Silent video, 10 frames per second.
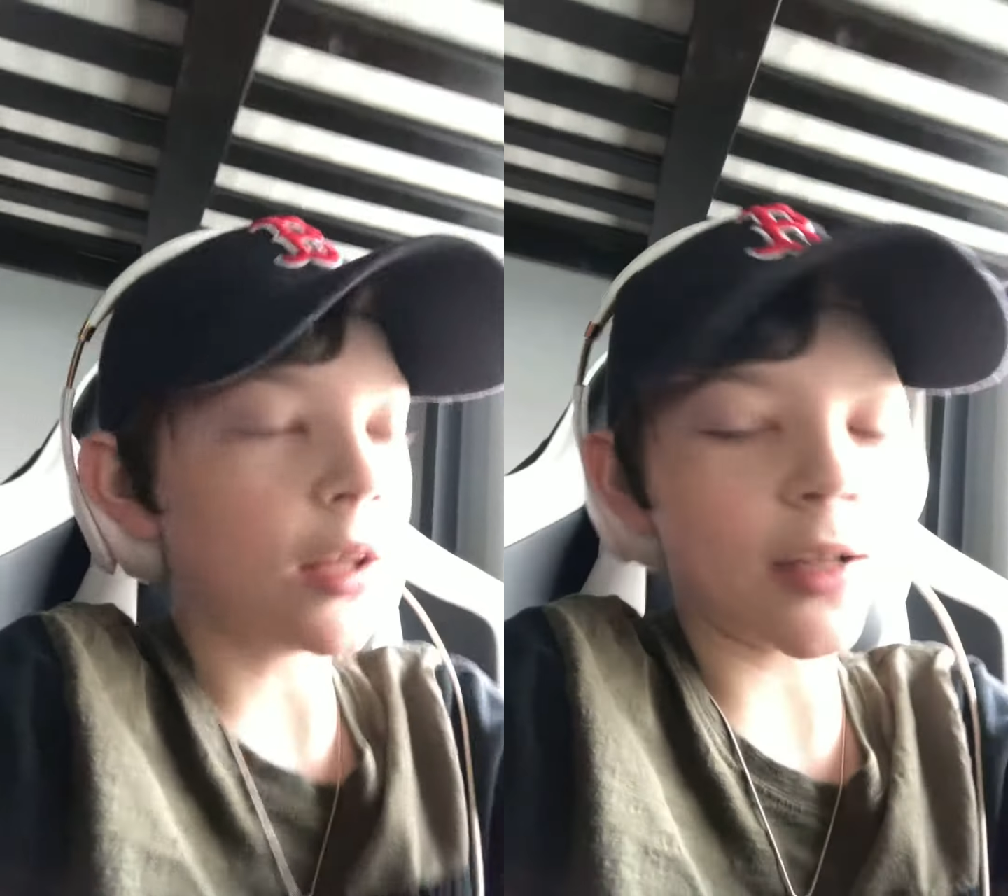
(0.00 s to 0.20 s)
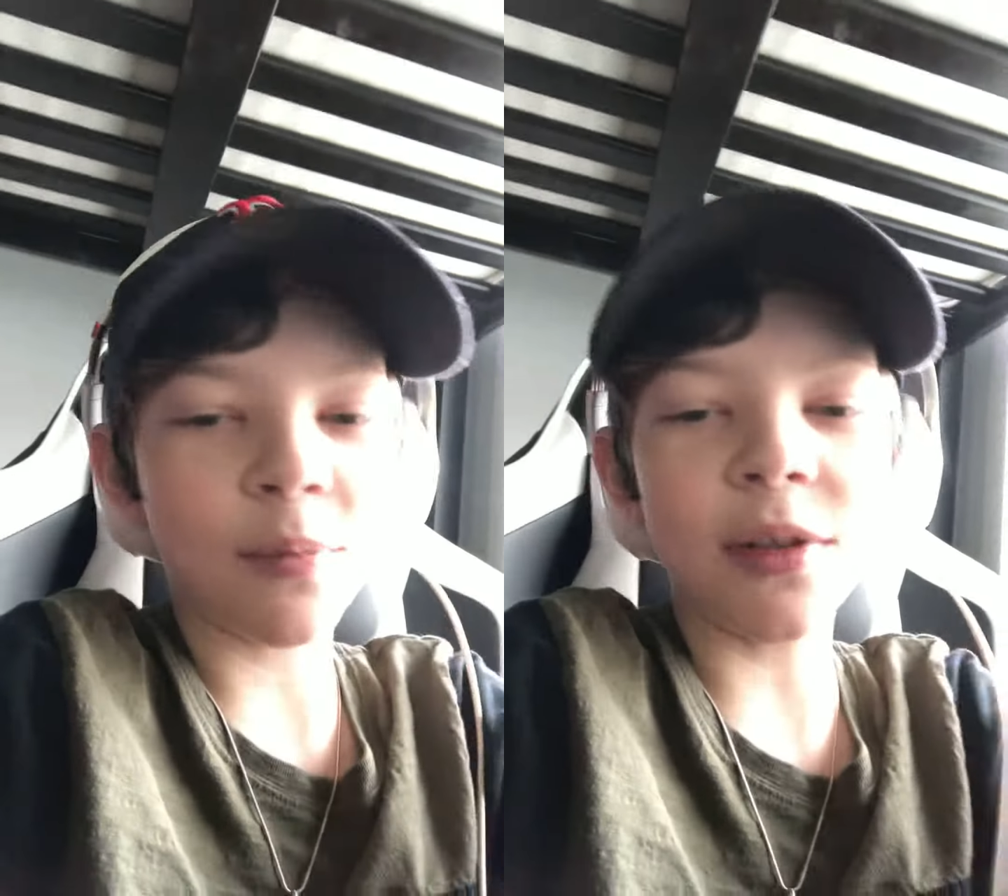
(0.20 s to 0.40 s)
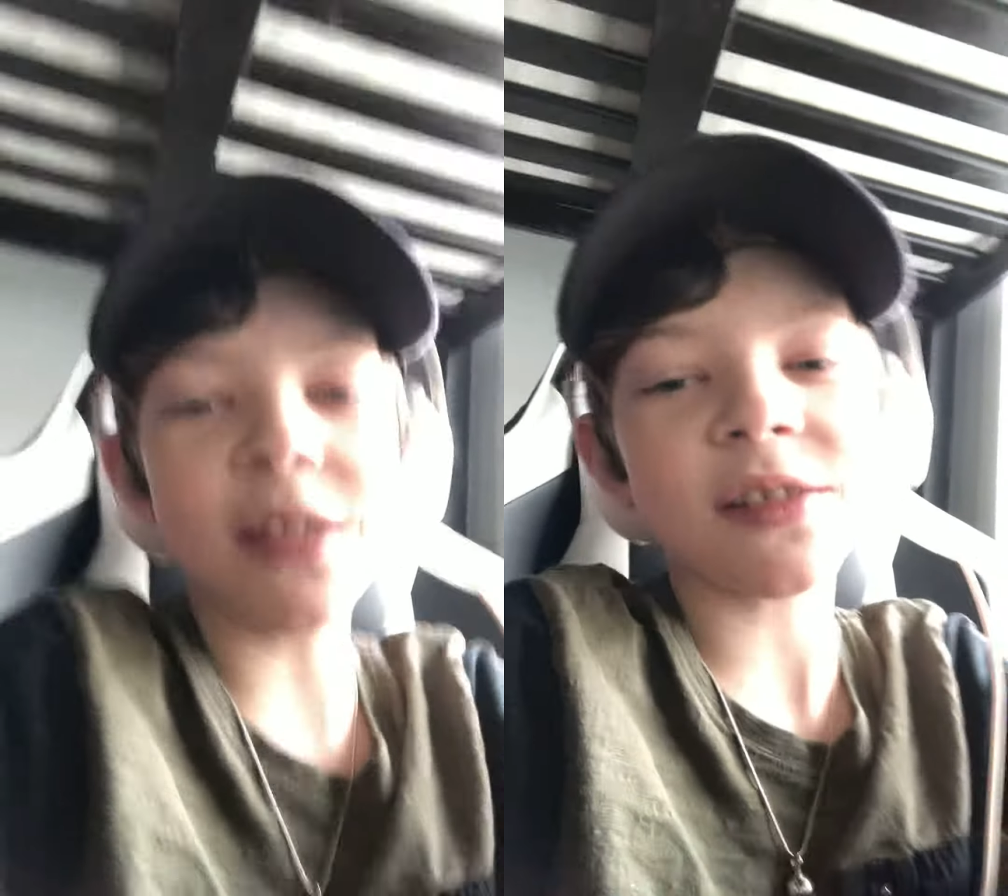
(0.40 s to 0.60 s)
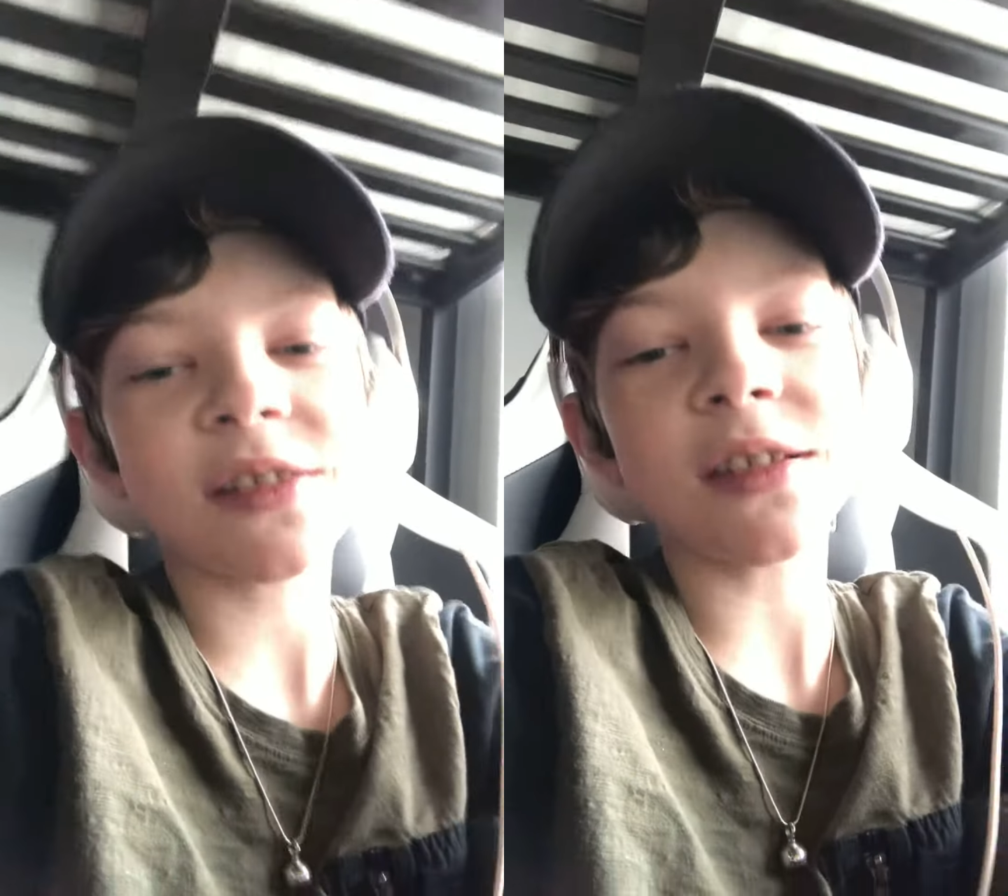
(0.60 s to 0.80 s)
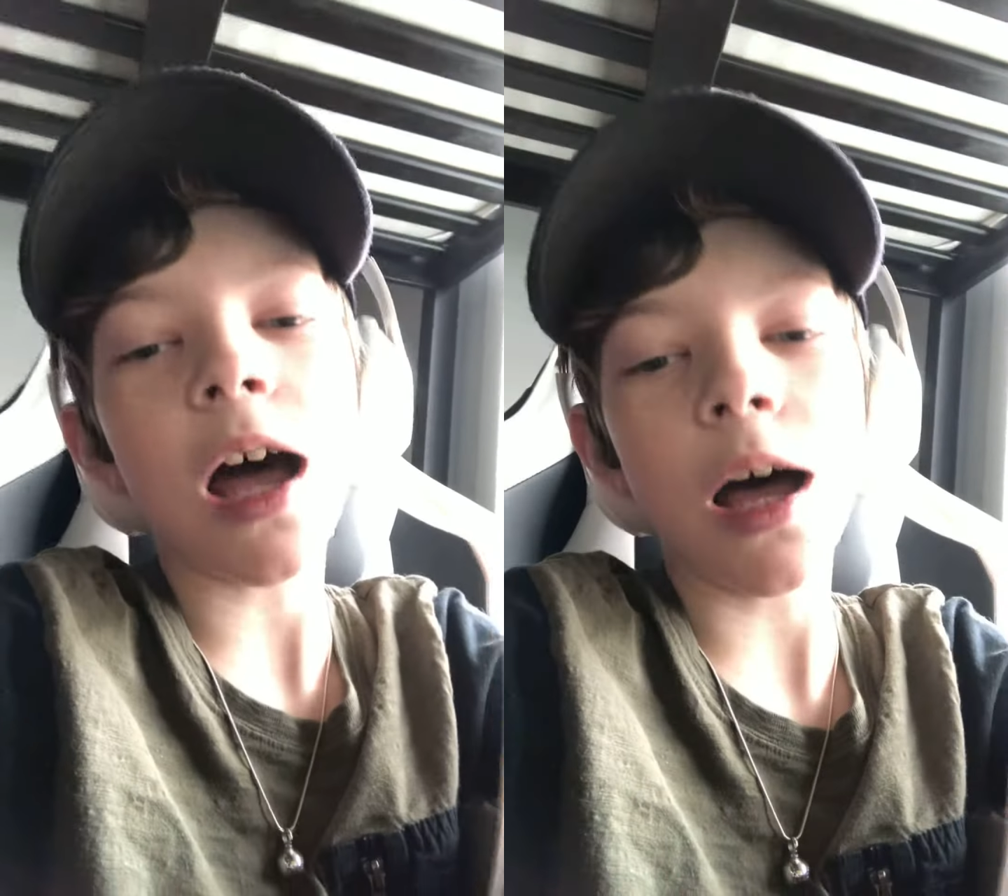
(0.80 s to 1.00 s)
like please
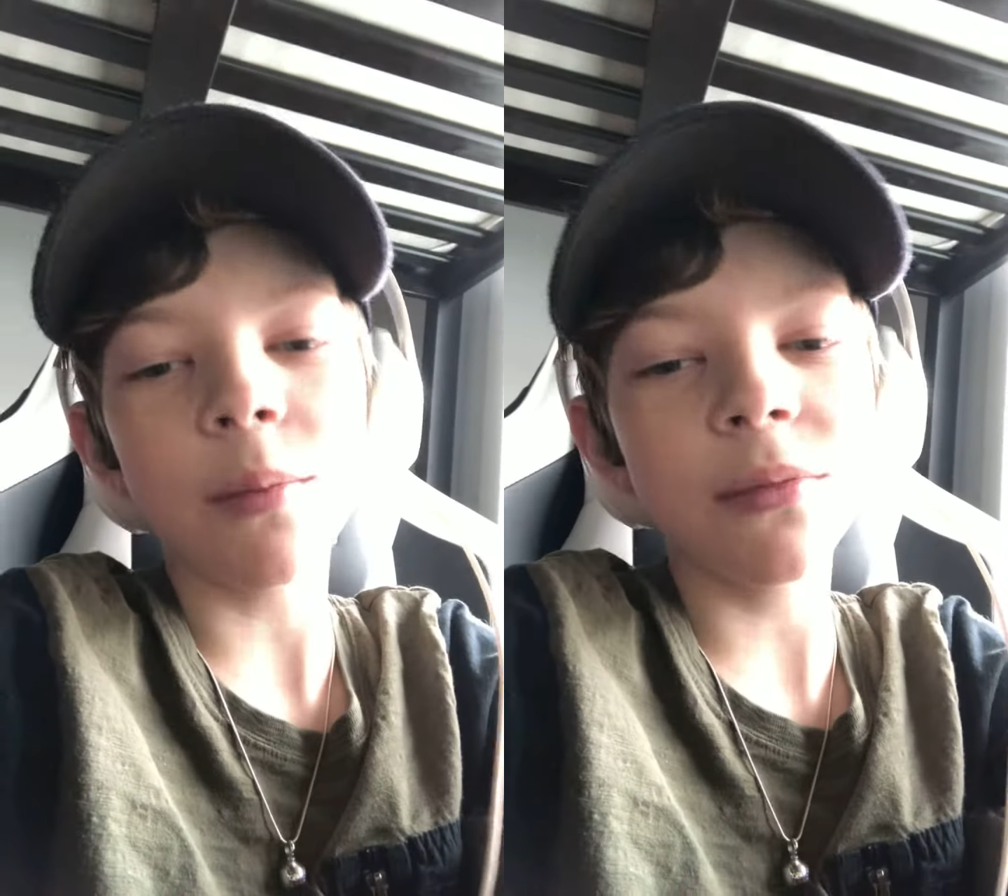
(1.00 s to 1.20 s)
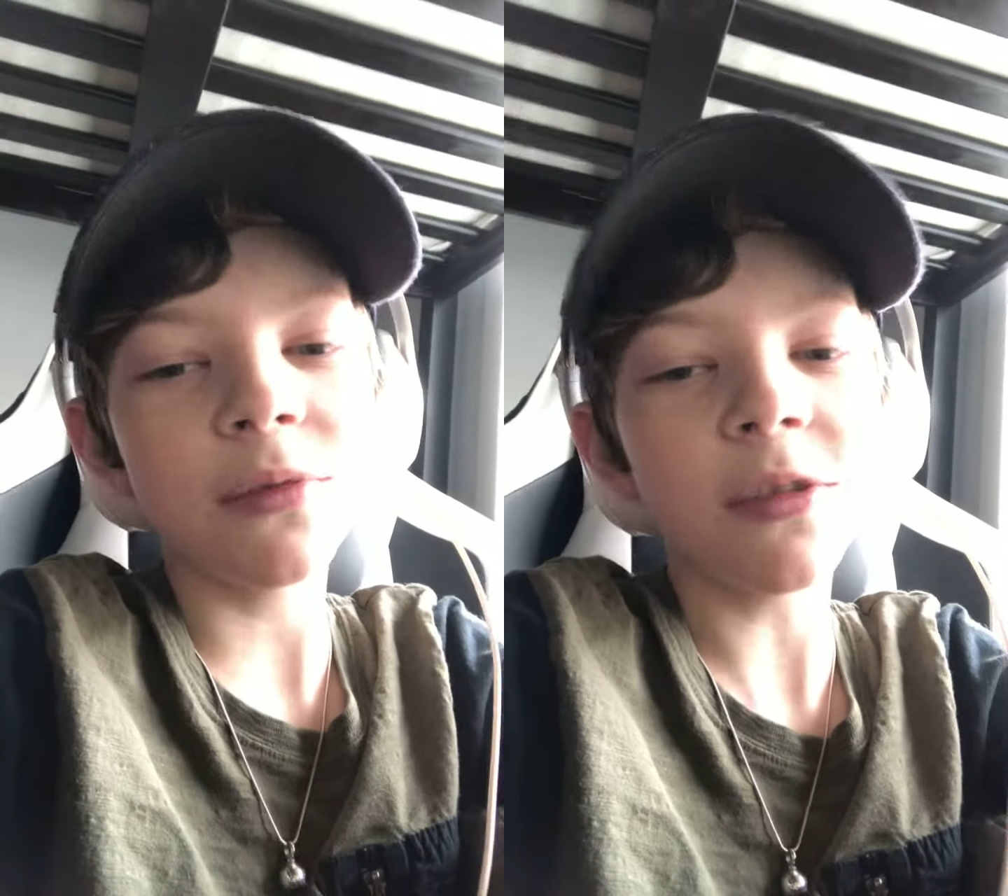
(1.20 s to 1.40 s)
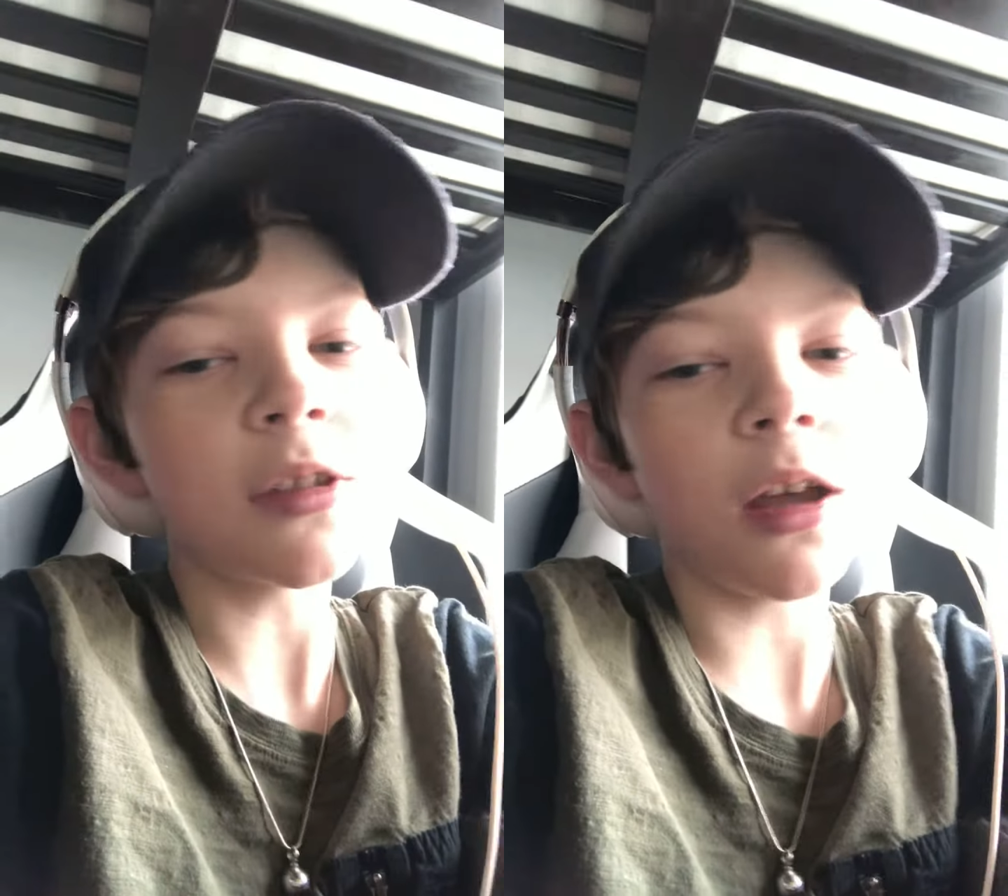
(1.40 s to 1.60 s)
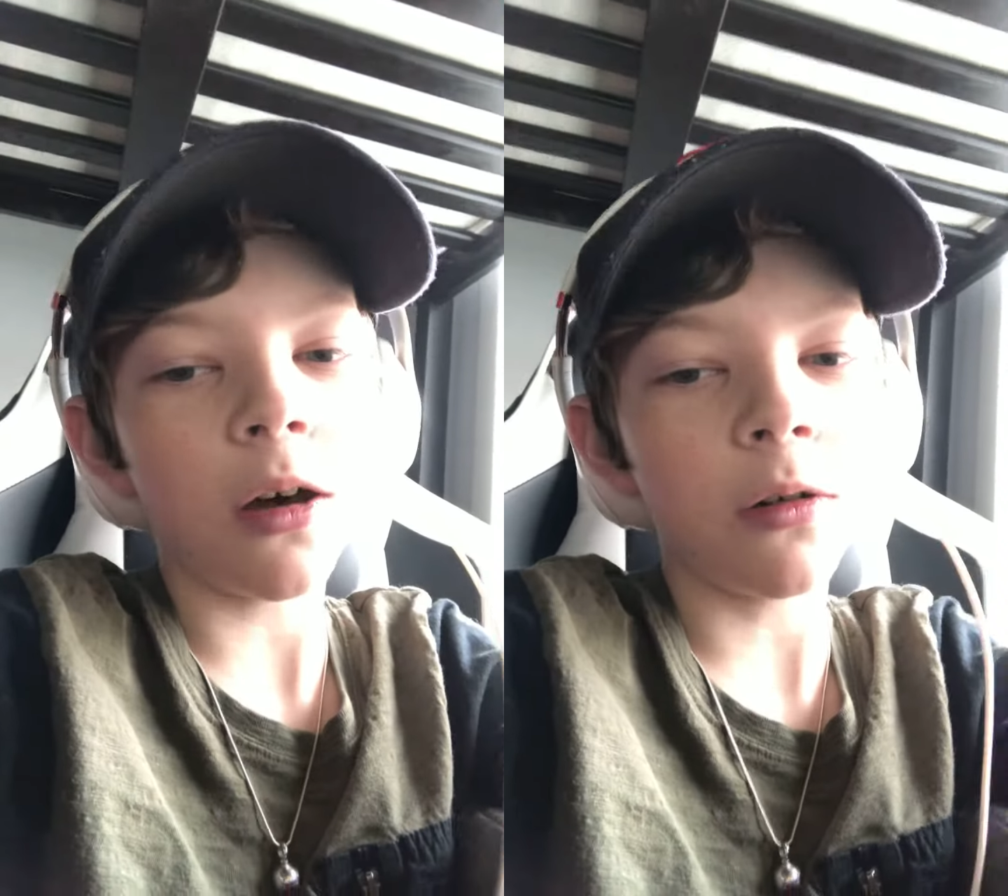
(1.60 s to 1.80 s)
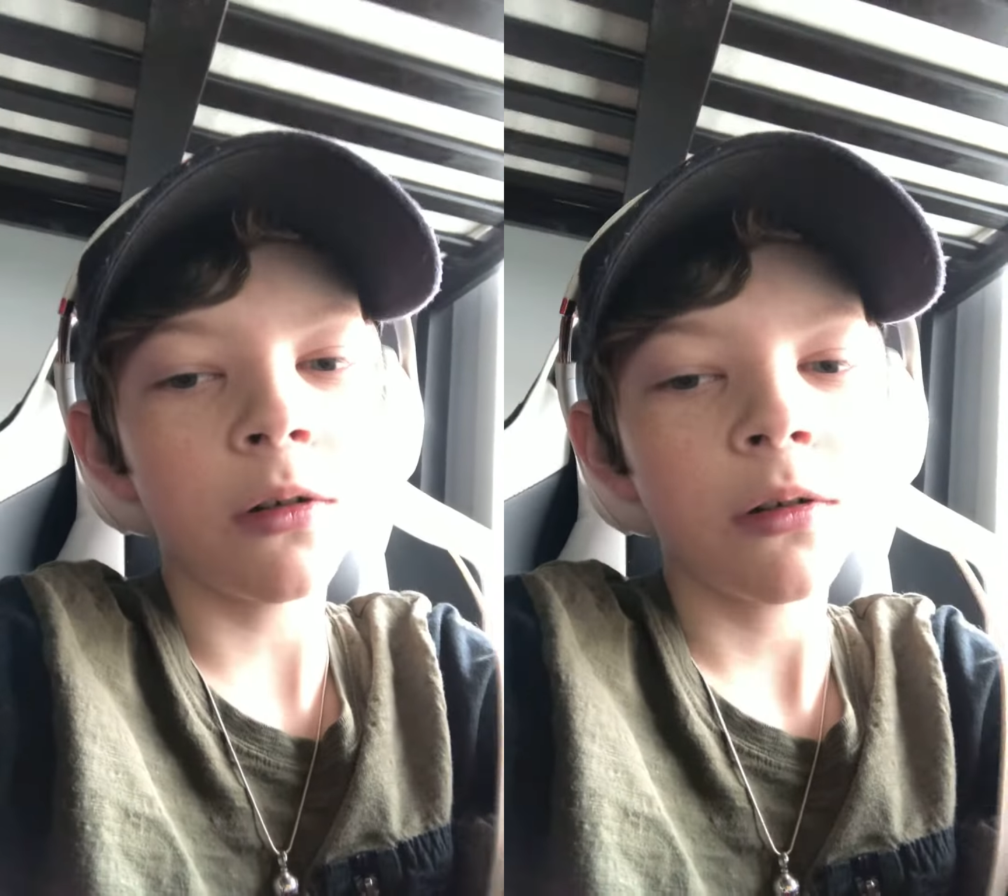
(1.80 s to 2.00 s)
stop no